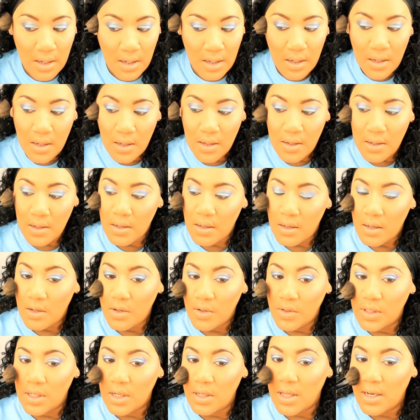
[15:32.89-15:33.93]
And this is a
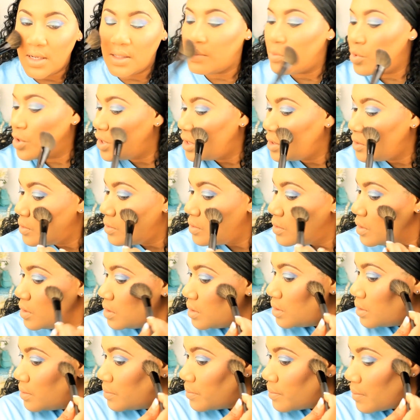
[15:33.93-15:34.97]
cheek brush
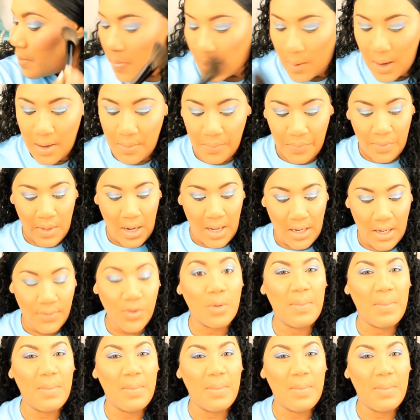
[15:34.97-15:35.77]
from Mary Kay.